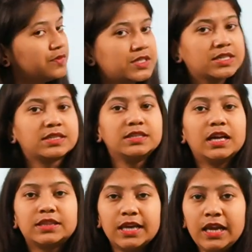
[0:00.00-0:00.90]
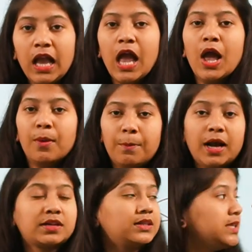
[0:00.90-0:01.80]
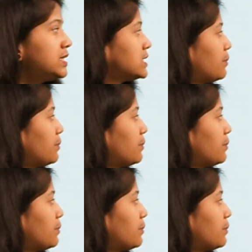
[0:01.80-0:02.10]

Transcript: service is nothing but the